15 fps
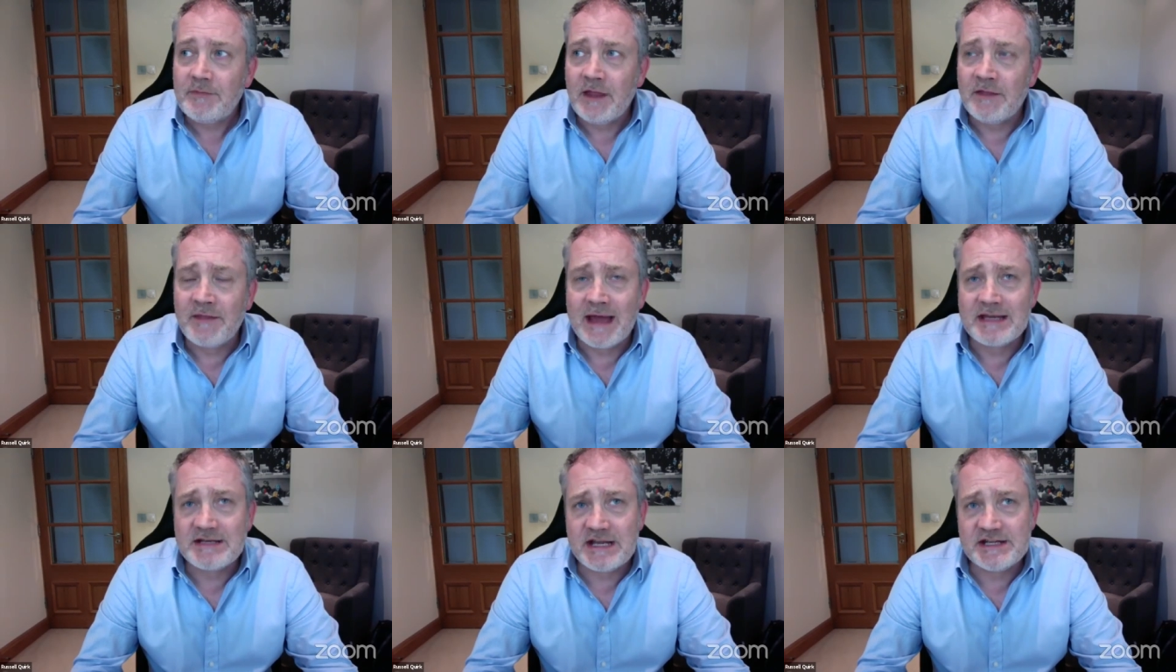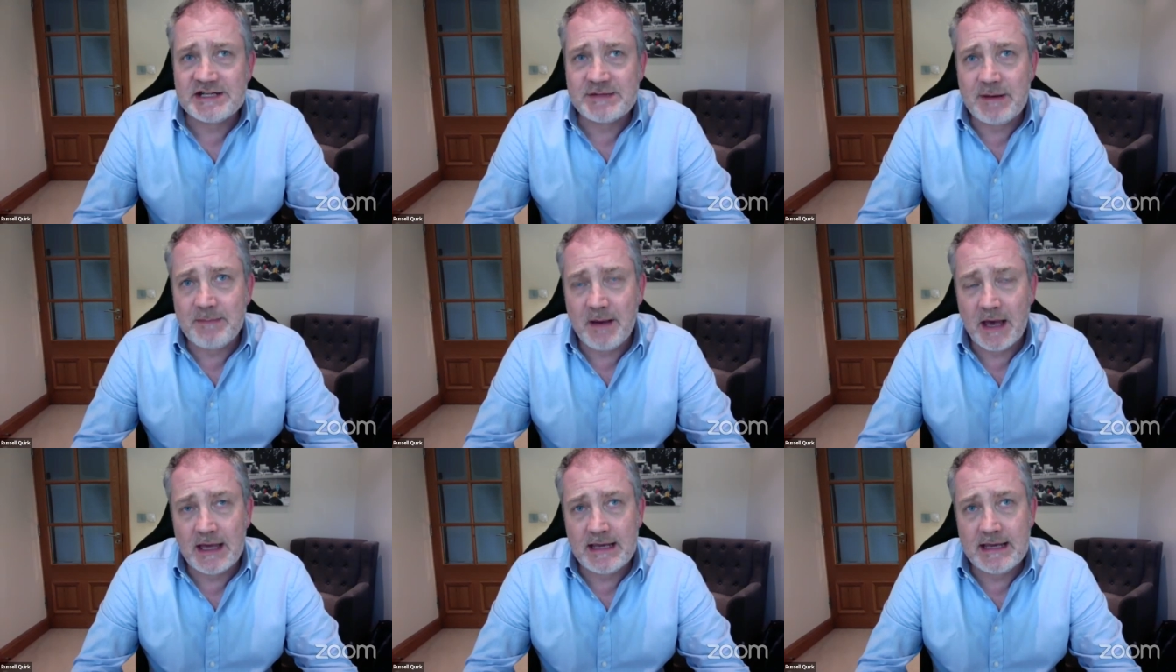that tends to be
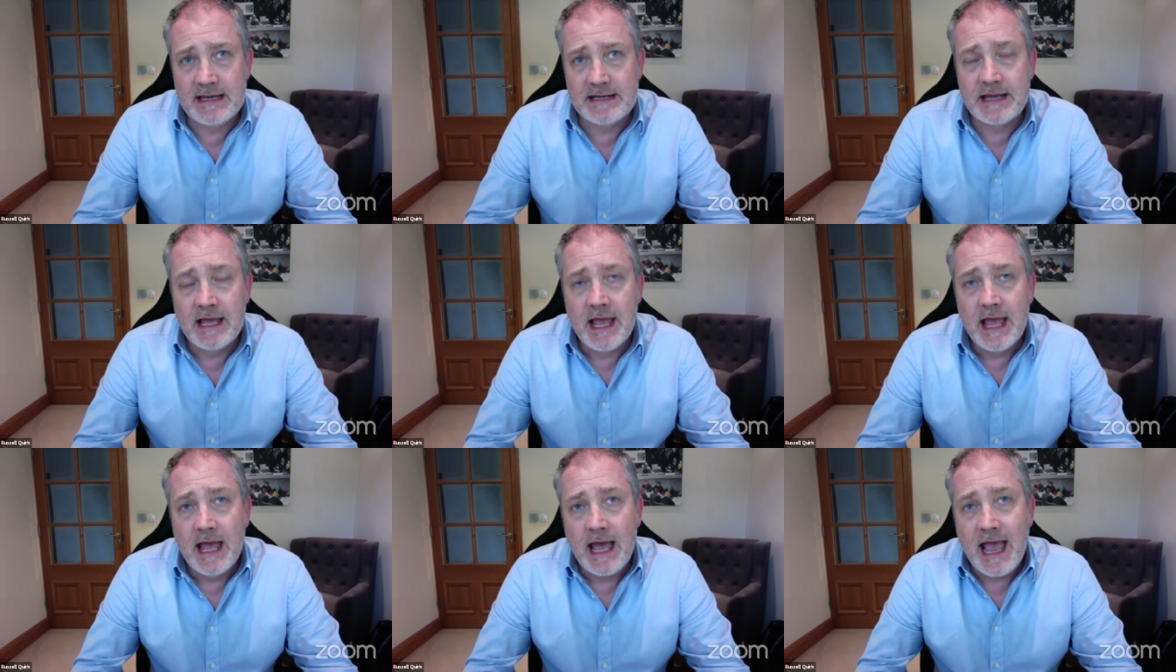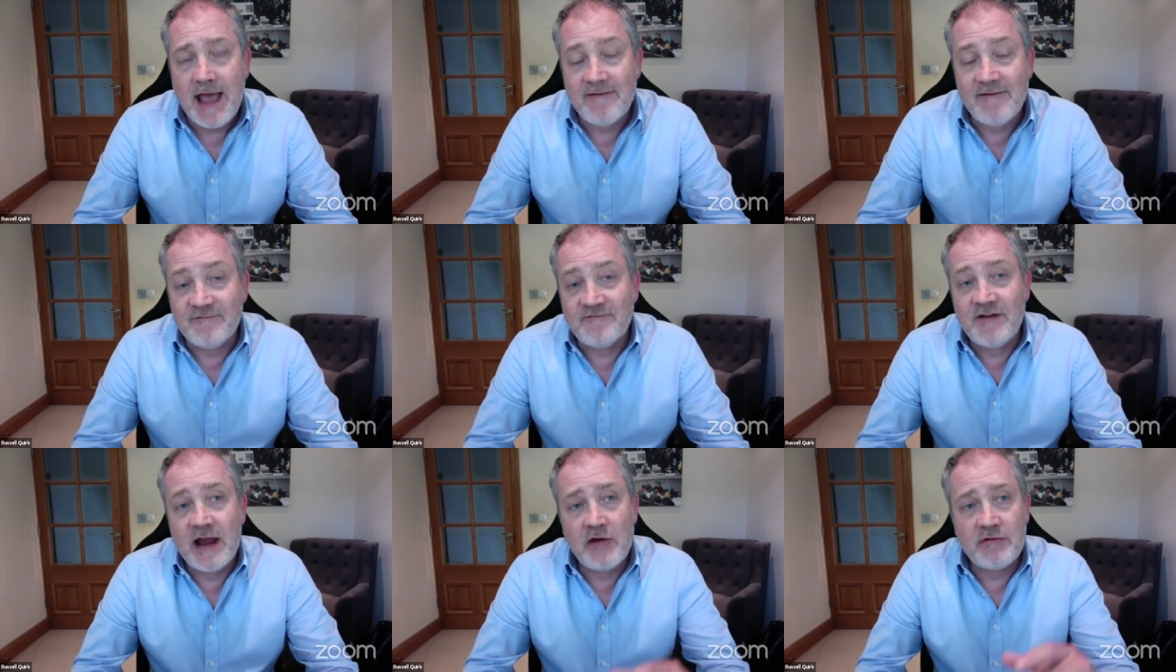paid at
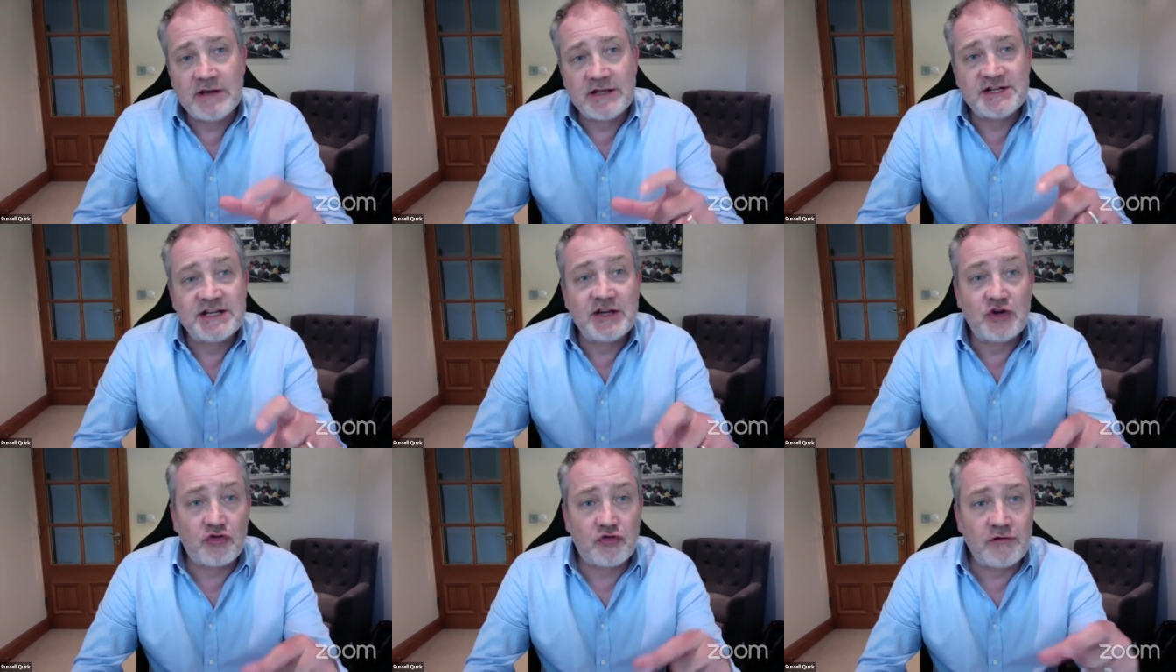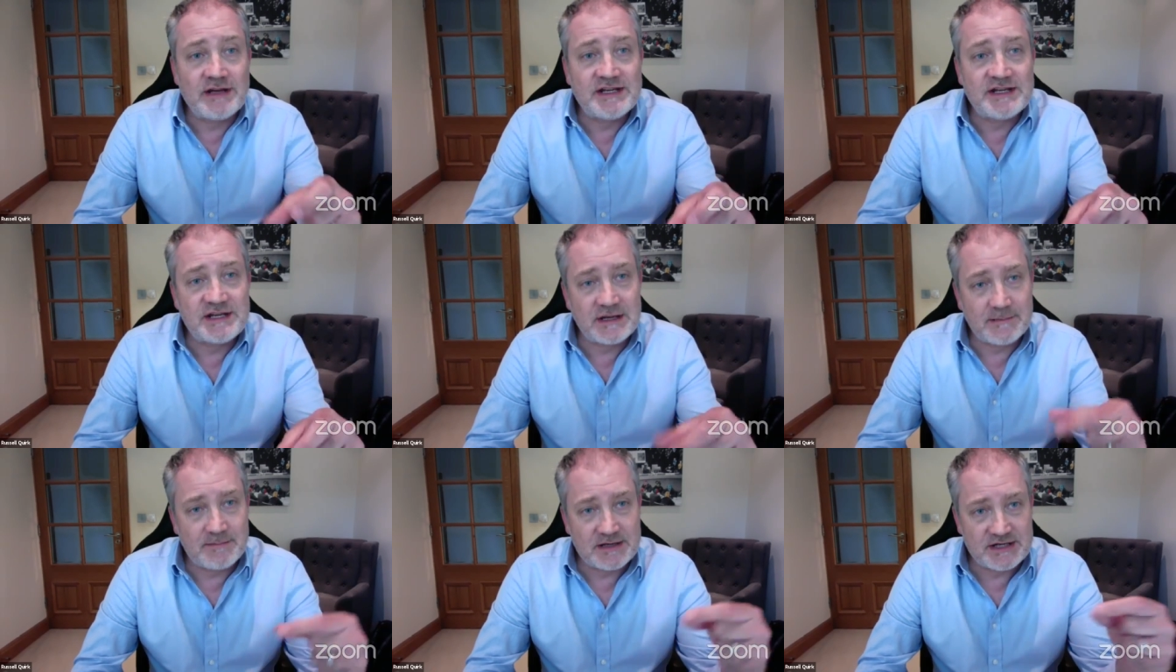various
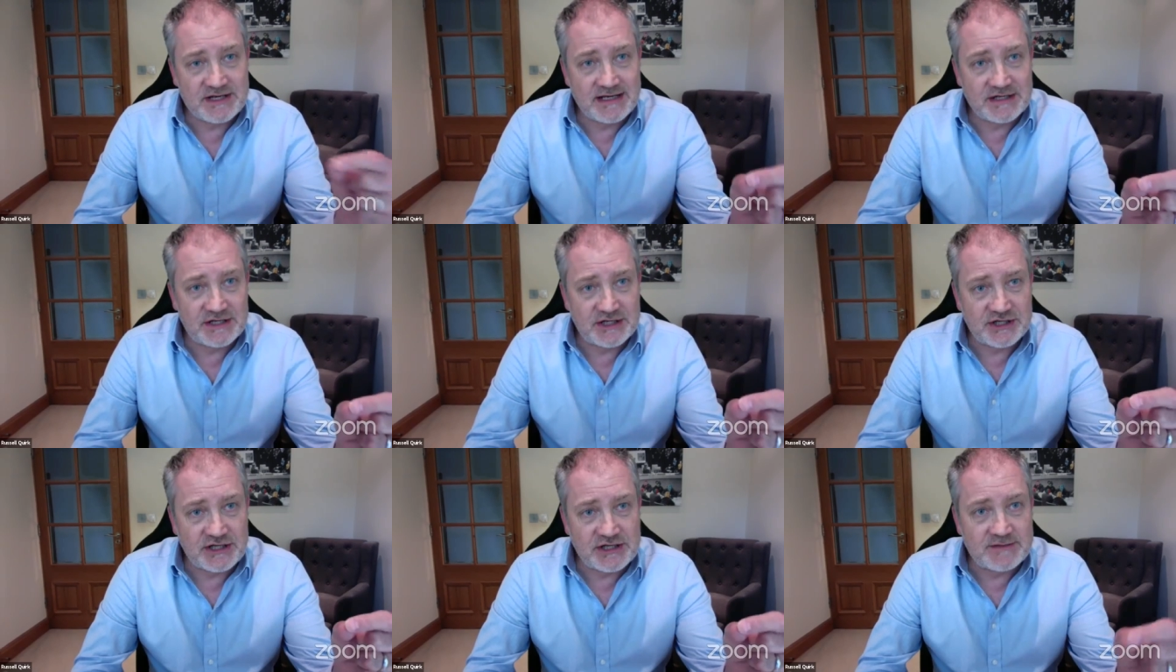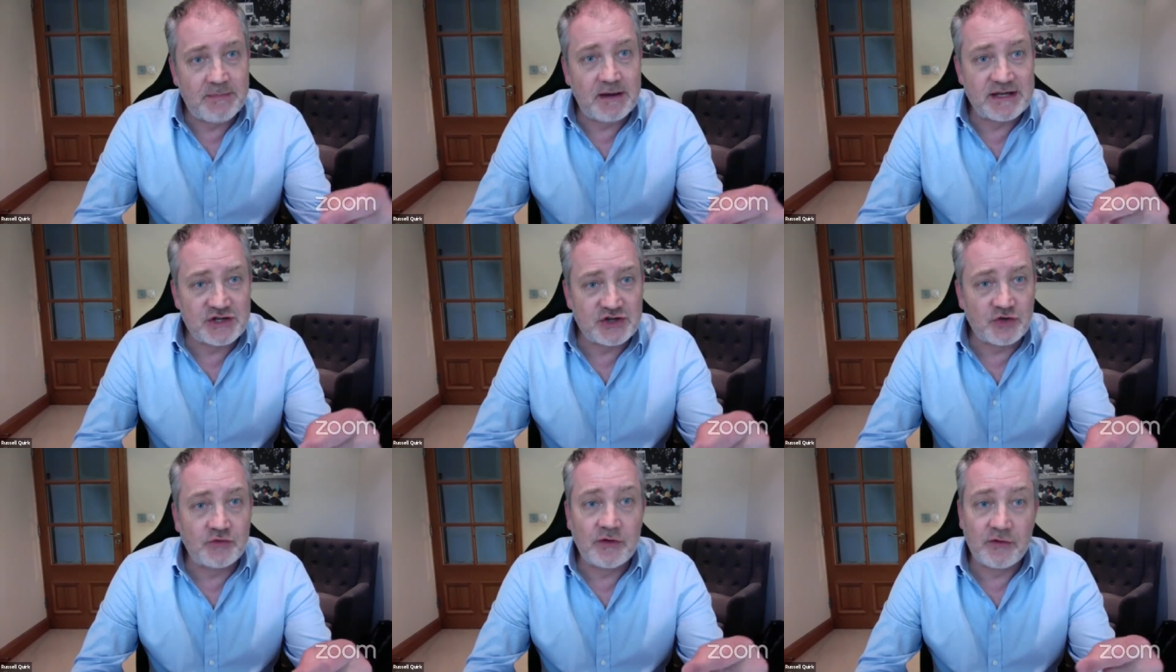increasing percentages based
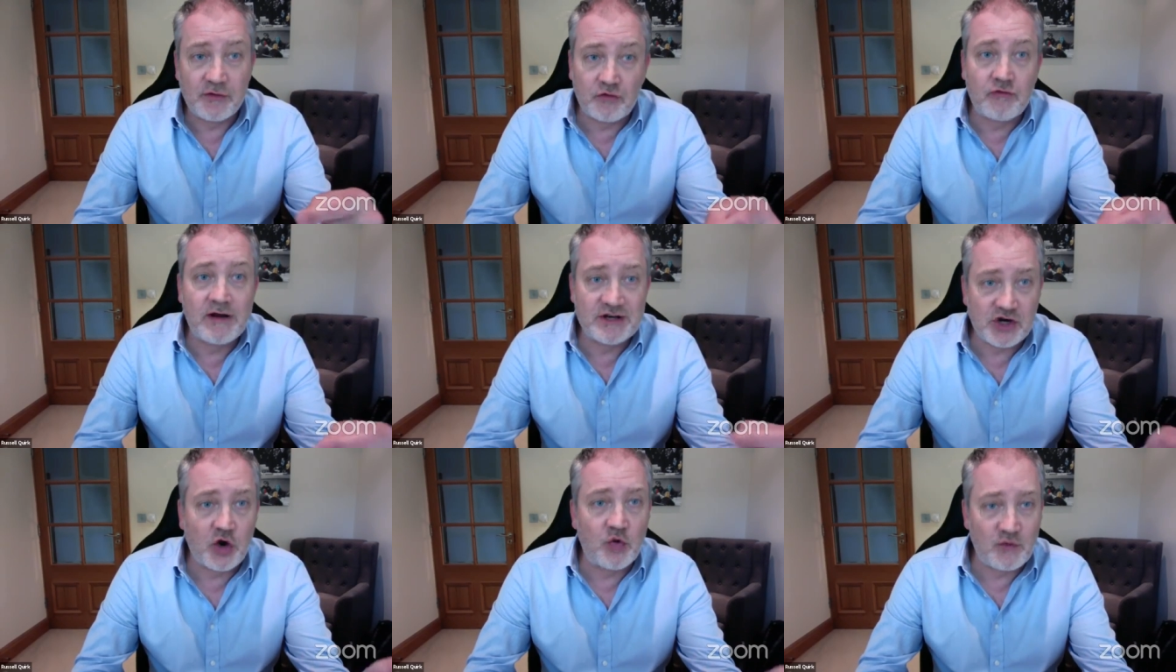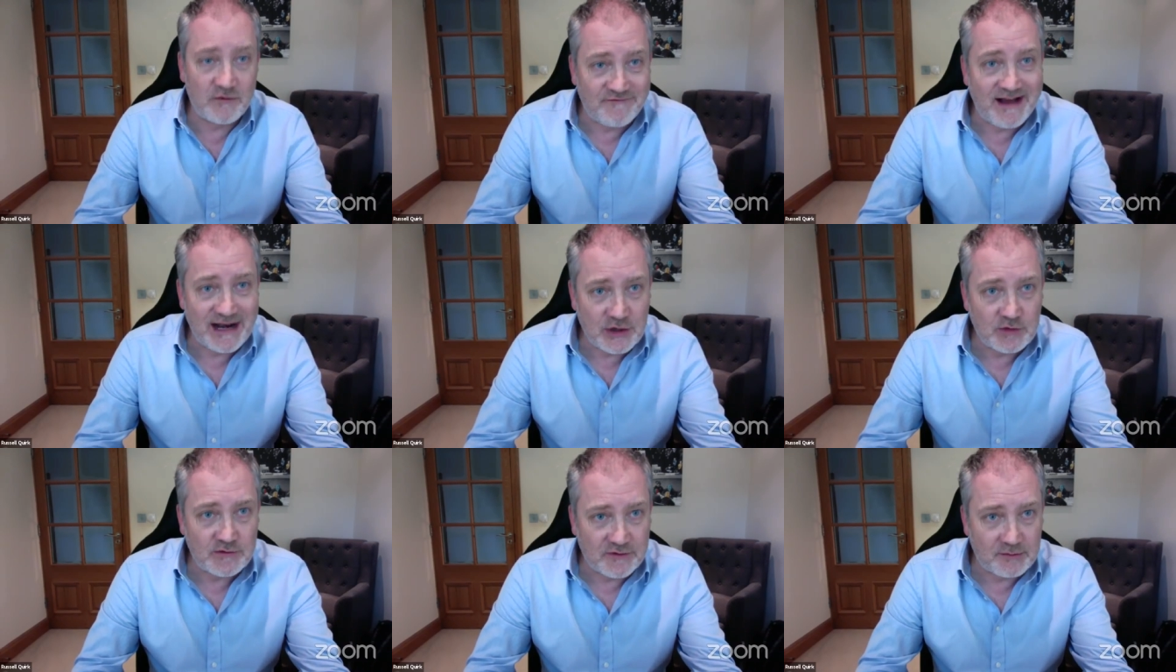on the threshold
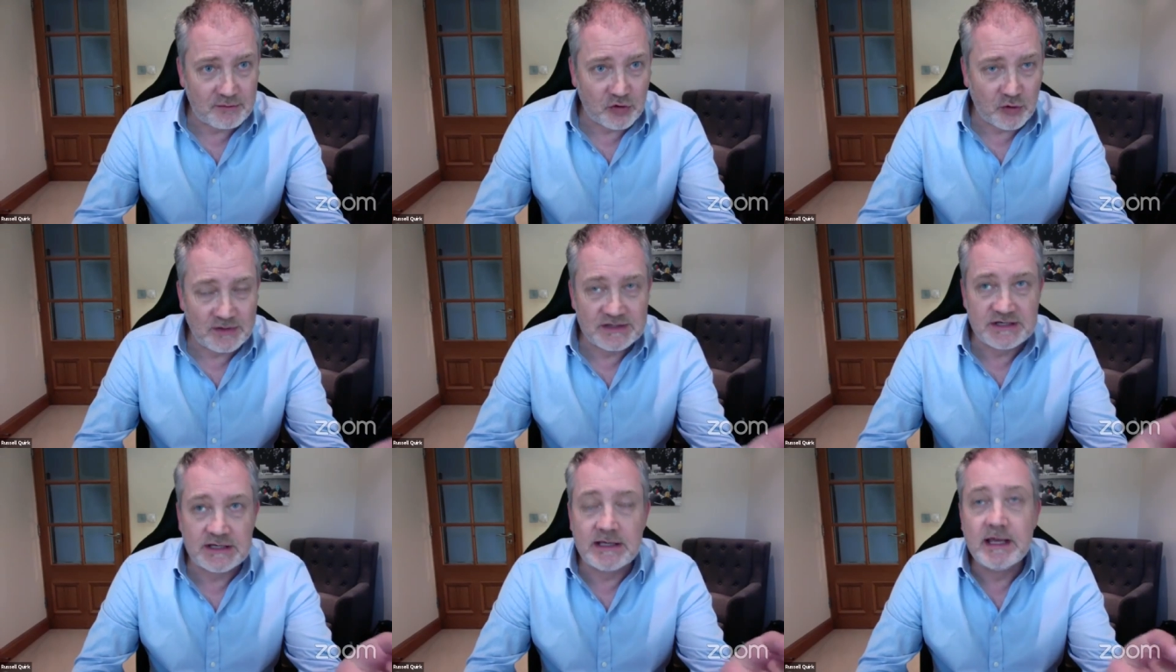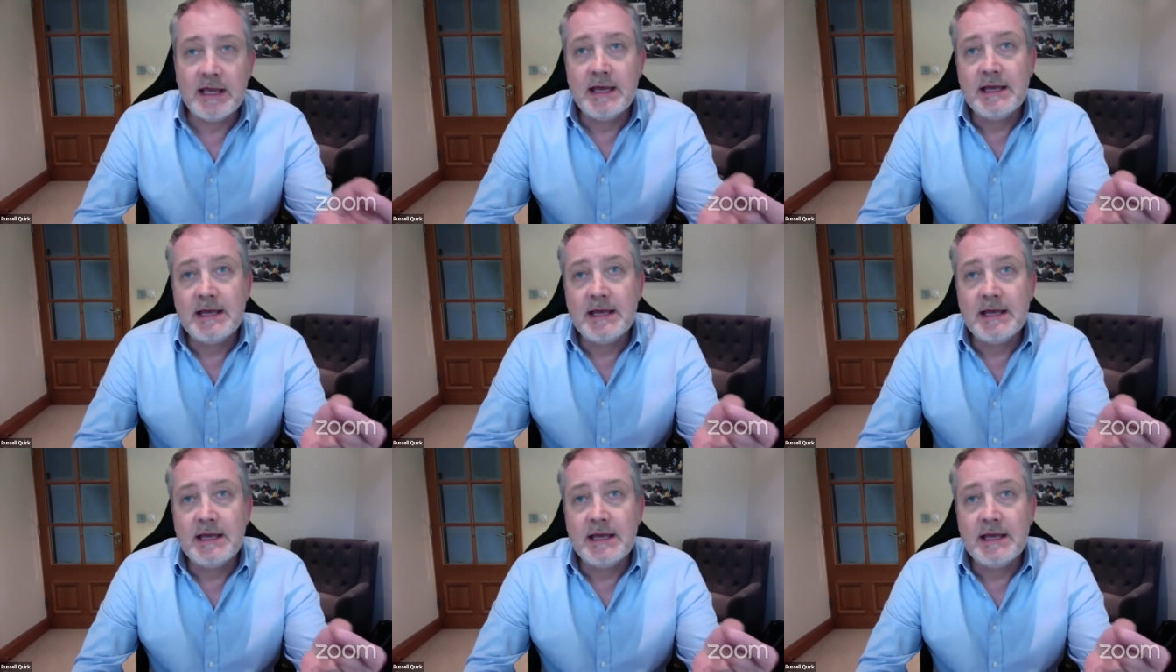value of the property.